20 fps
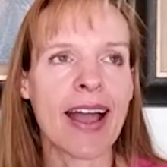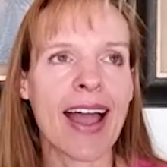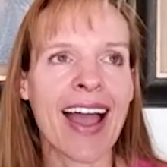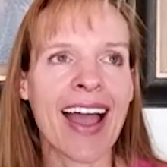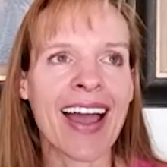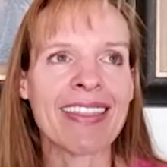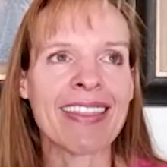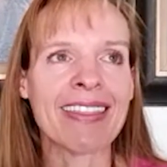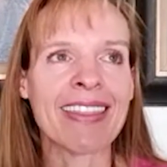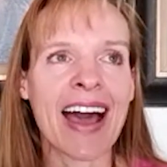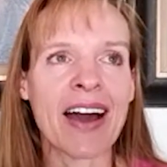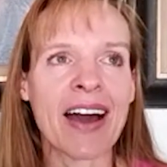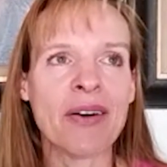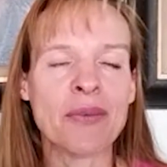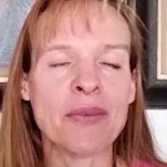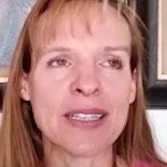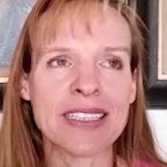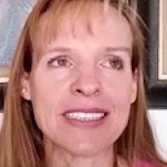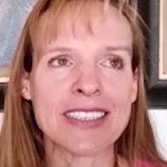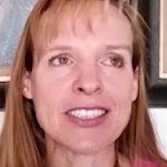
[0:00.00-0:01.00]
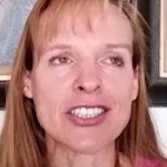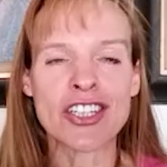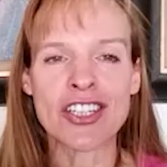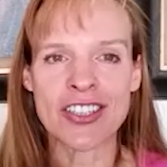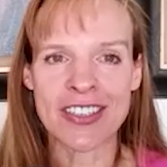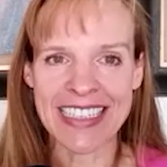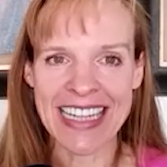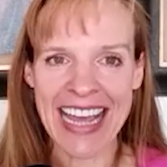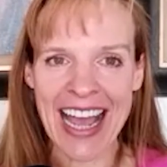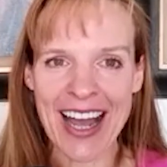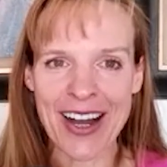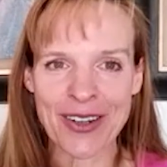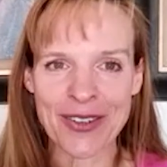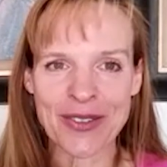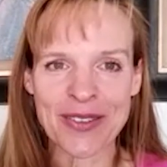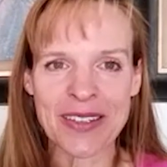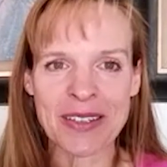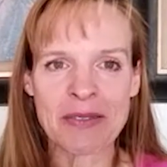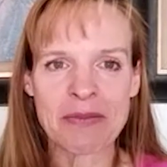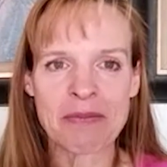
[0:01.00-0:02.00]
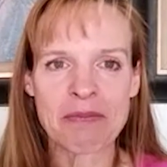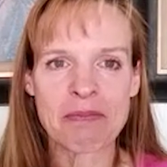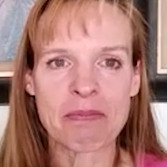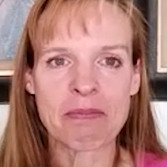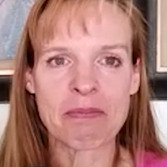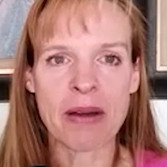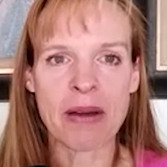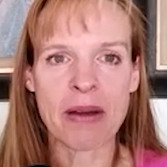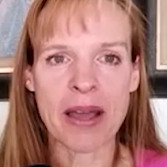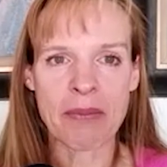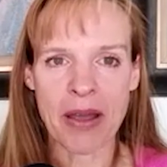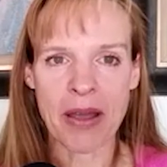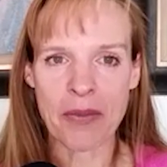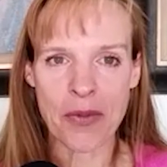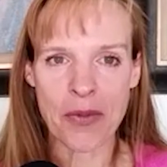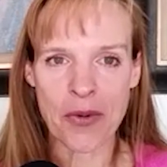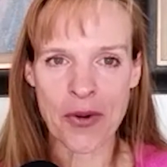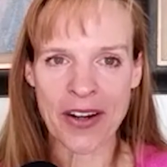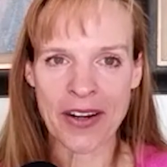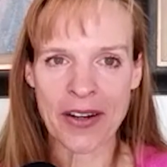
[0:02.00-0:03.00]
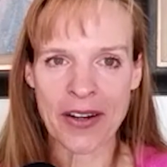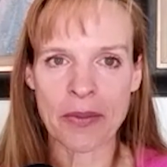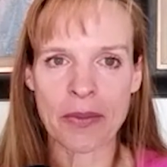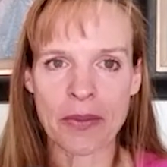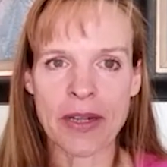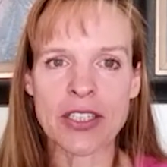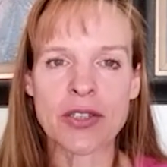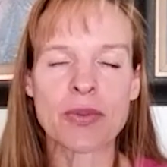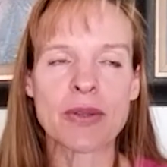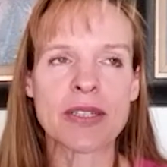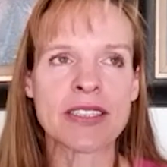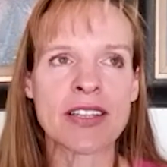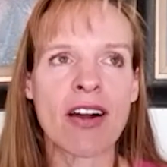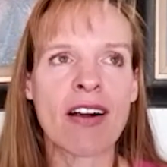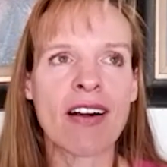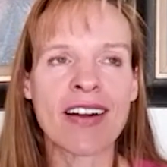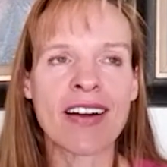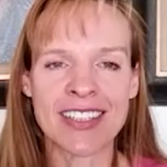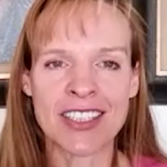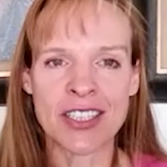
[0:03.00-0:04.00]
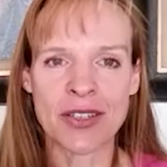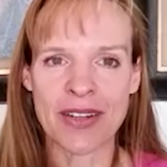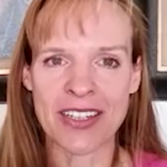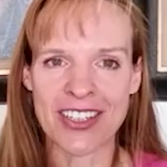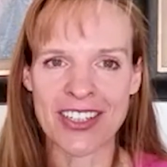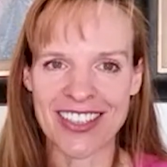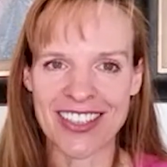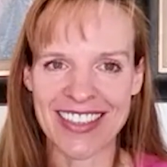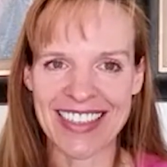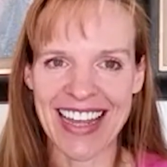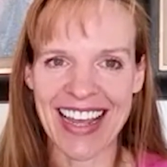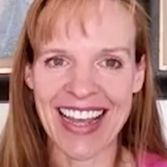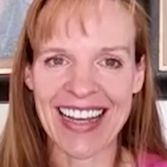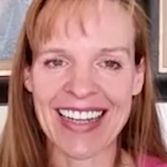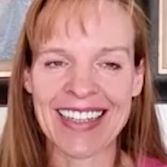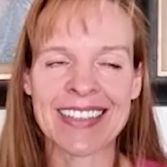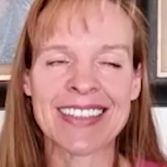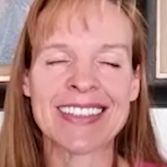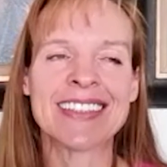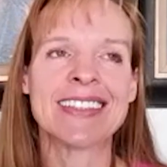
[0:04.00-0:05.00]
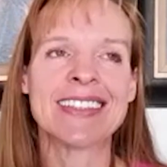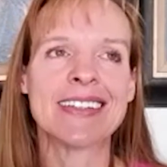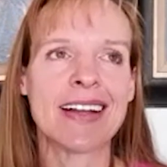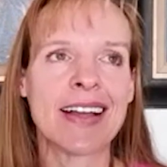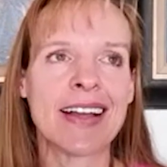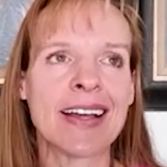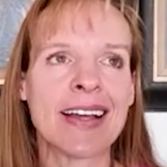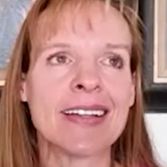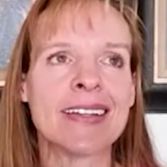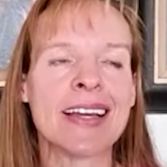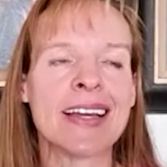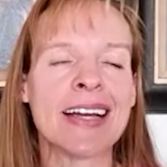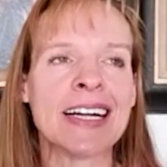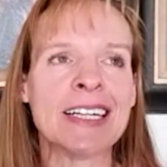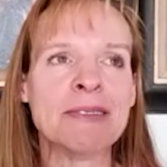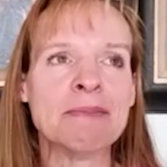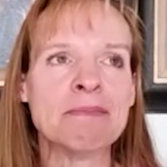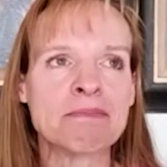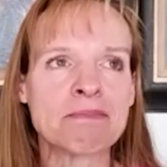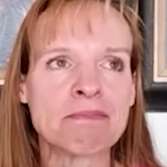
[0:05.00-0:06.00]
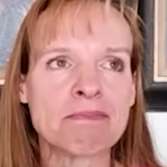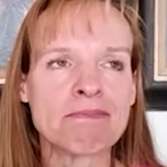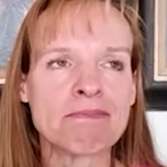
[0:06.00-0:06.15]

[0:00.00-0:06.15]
and that was turned down by my ward, which was hard to understand. And